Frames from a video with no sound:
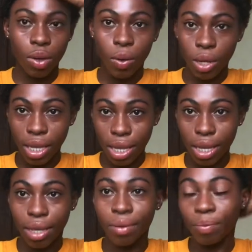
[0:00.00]

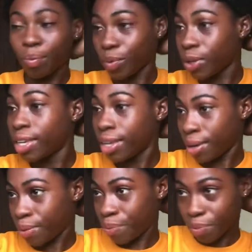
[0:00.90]
okay okay
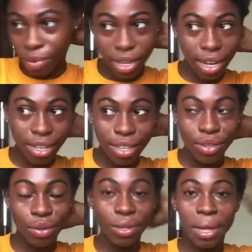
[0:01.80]
that is
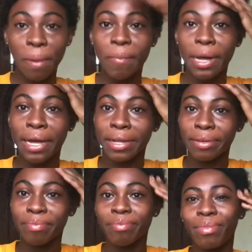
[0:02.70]
not that bad
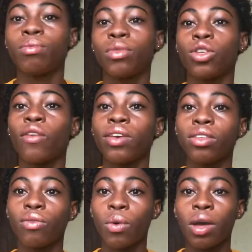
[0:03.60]
so first
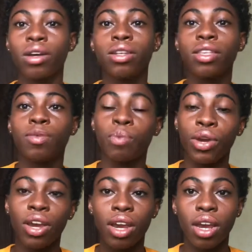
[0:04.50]
of all we are going to
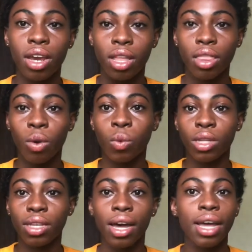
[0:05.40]
spray the
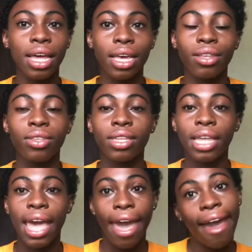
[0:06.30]
water into the
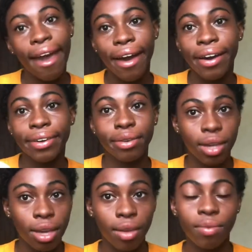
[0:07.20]
hair
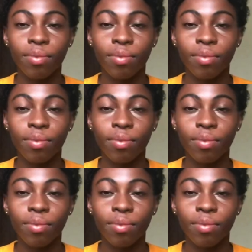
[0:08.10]
okay